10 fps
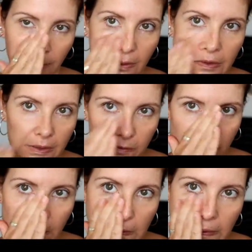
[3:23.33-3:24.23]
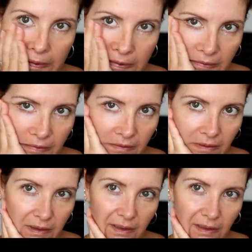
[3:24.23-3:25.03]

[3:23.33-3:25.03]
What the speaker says: Because it's really nice and